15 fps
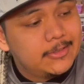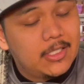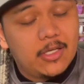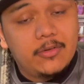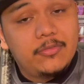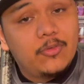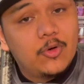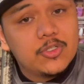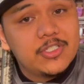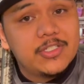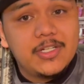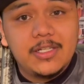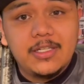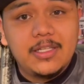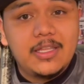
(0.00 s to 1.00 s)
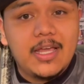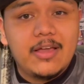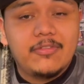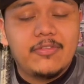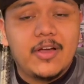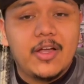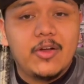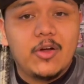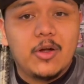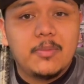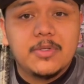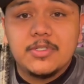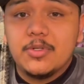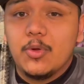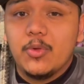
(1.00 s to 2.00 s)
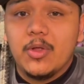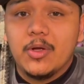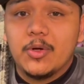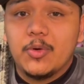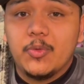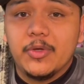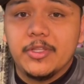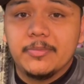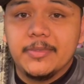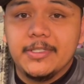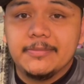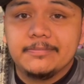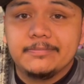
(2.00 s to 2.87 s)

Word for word: unfortunately that firearm is no longer with me.